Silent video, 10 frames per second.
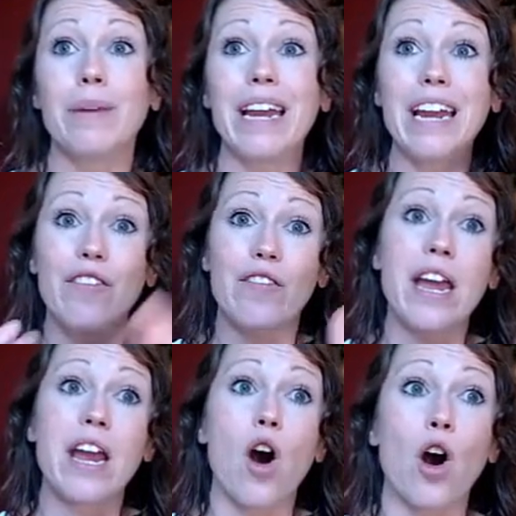If
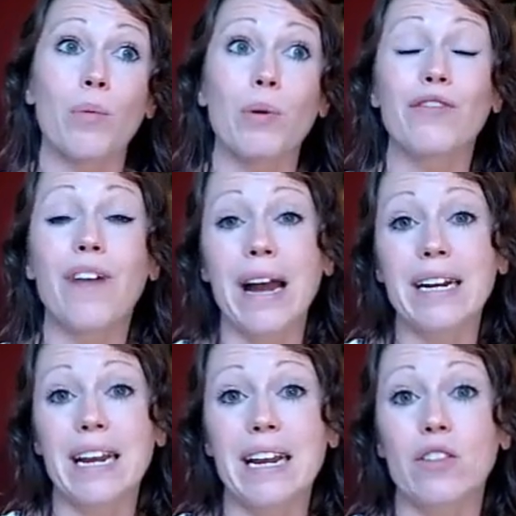they are
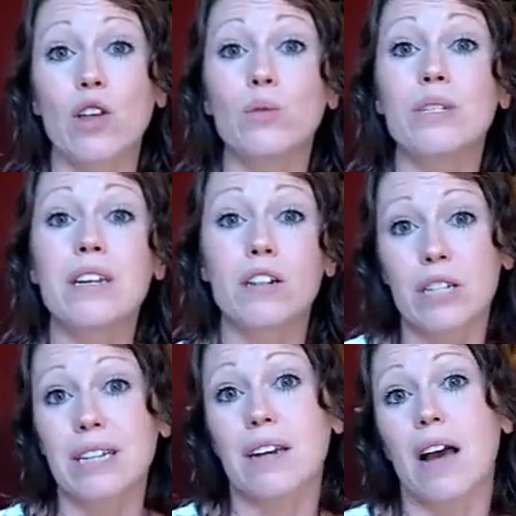providing those
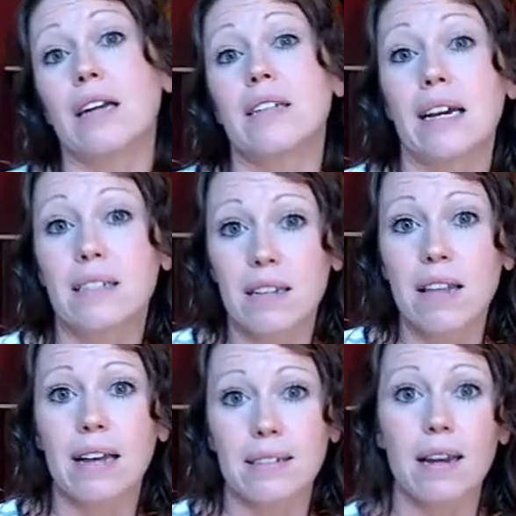years as context in
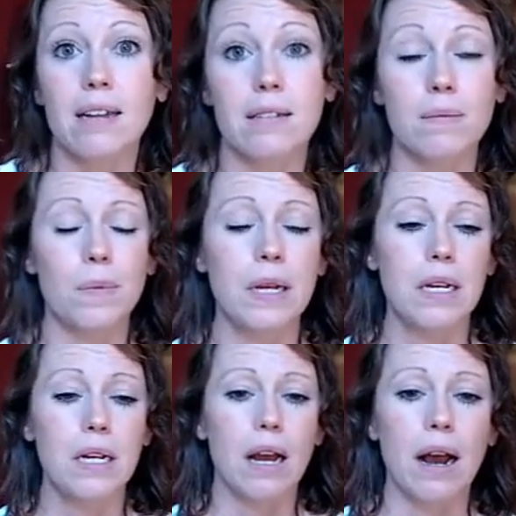the essays.
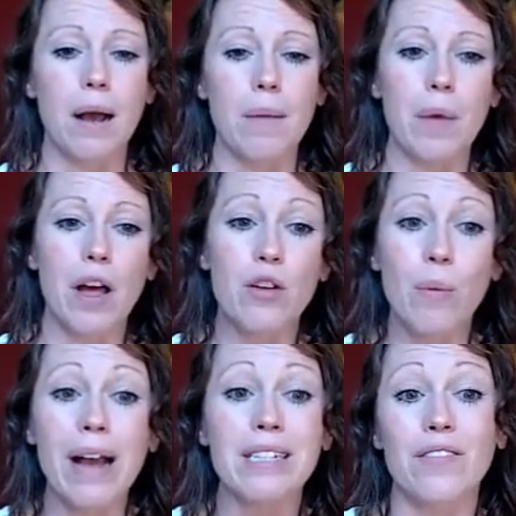
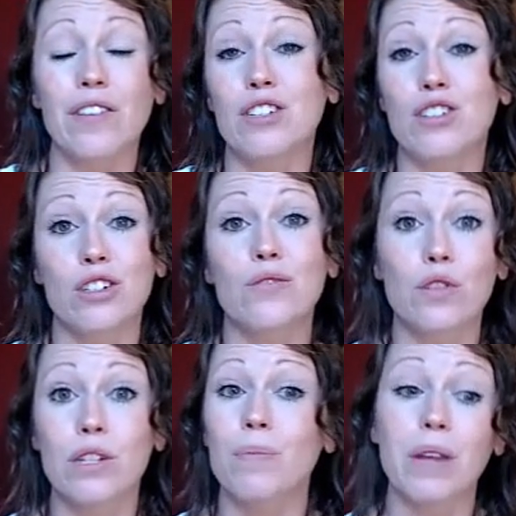Otherwise, if it's just
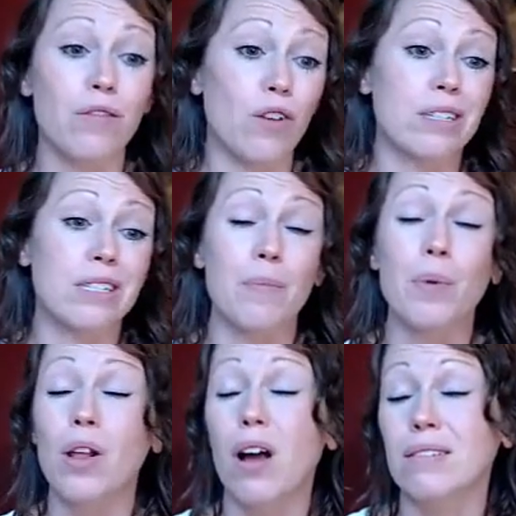for something, for
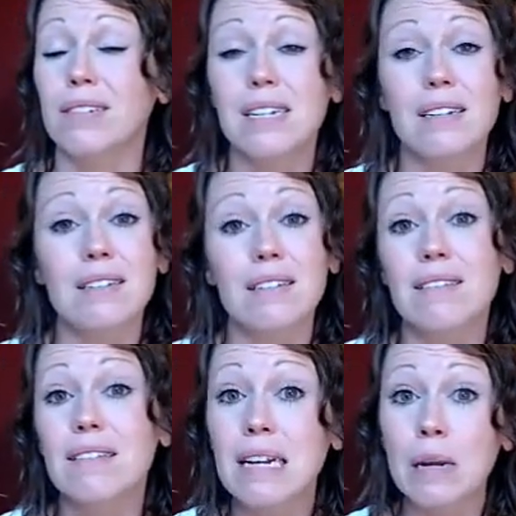example, on teens
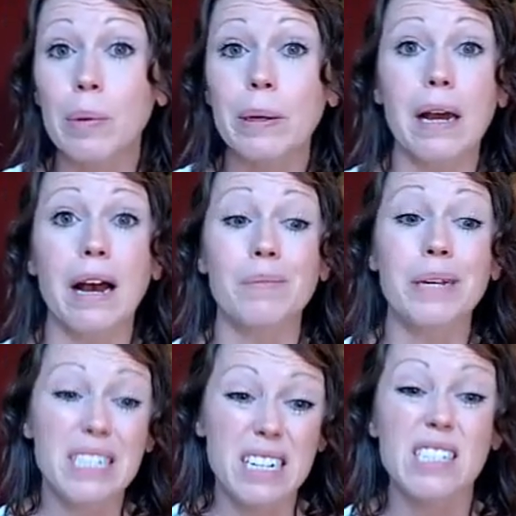and sleep,
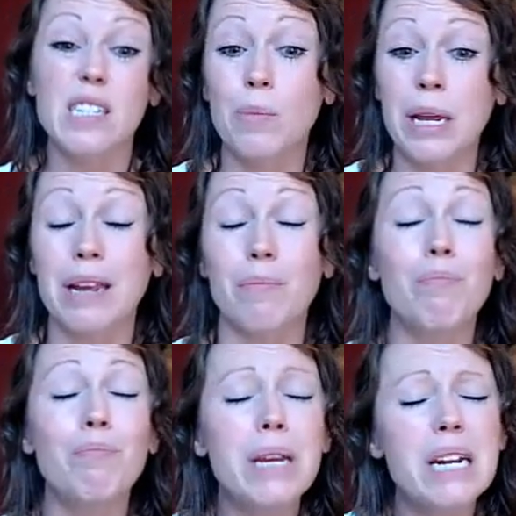it needs to be
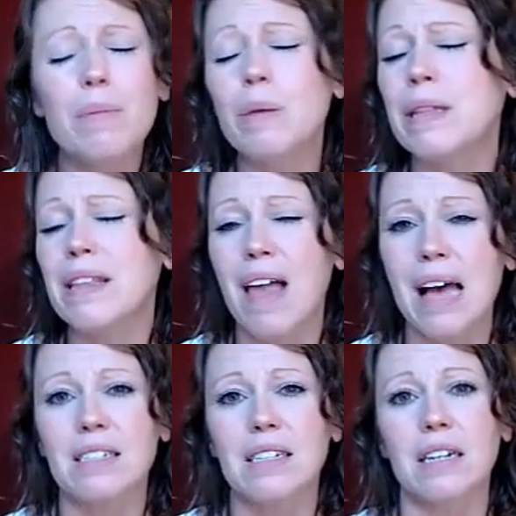minimum in the
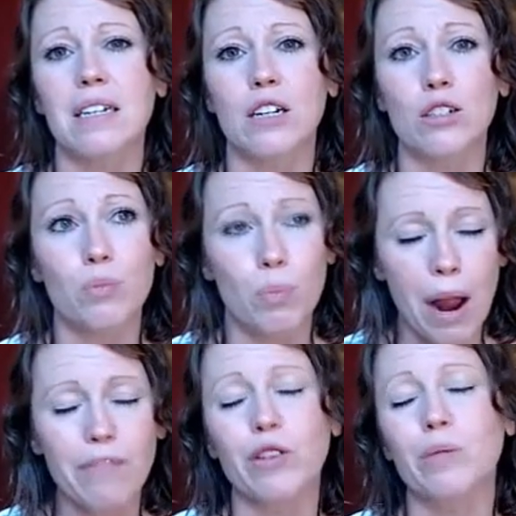last 10 years,
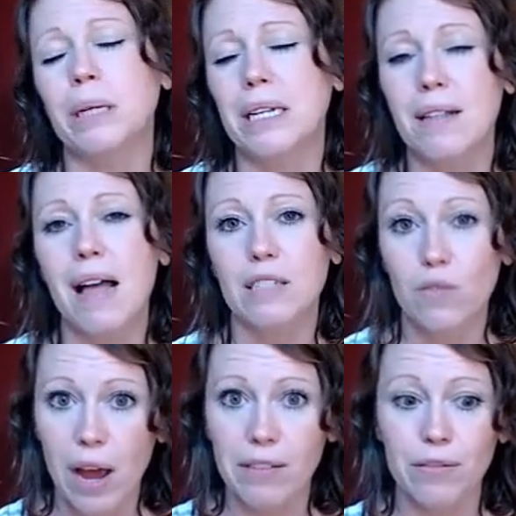preferably in the last
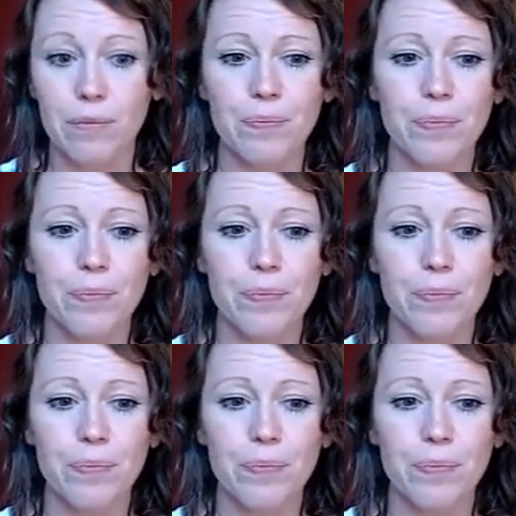5.